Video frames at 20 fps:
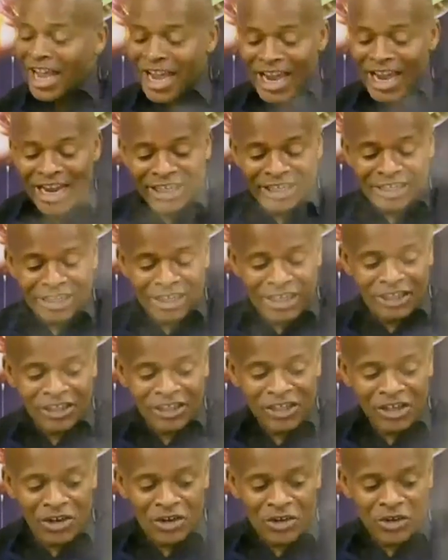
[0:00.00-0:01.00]
And
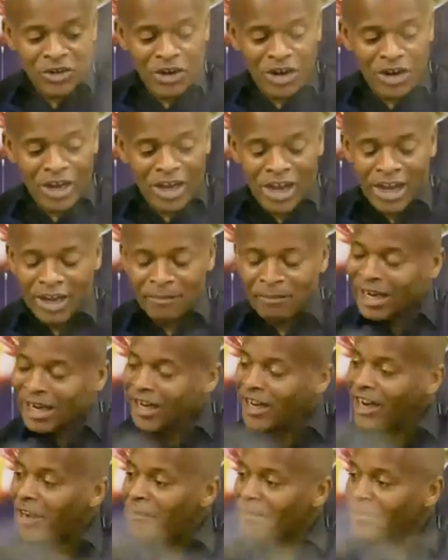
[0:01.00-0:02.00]

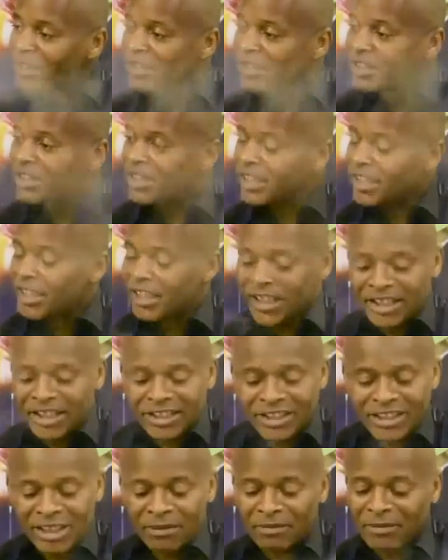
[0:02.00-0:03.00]
bicarbonate is
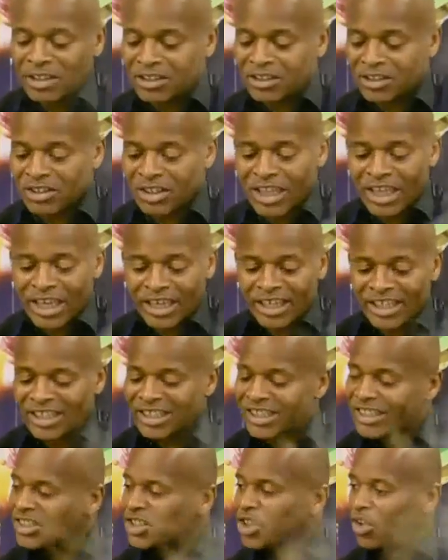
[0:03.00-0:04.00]
similar to like
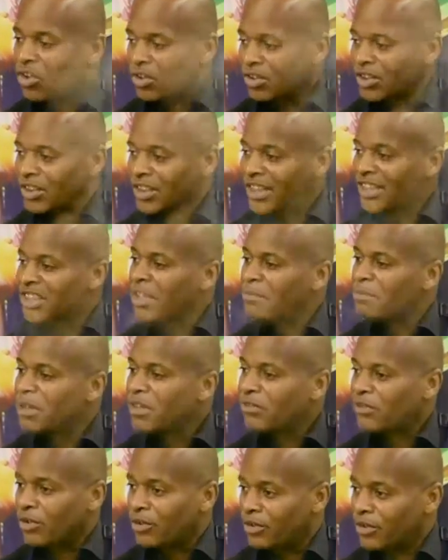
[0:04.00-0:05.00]
salt. It's a
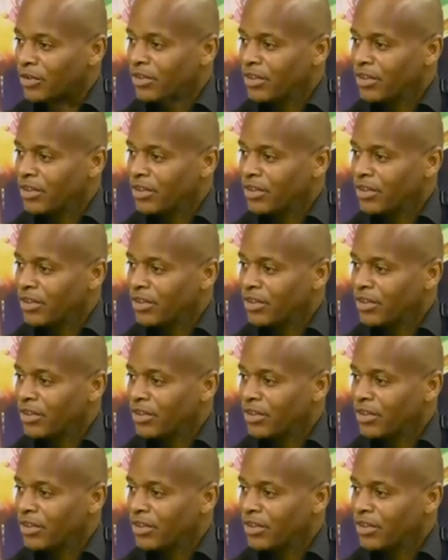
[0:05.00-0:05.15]
mineral.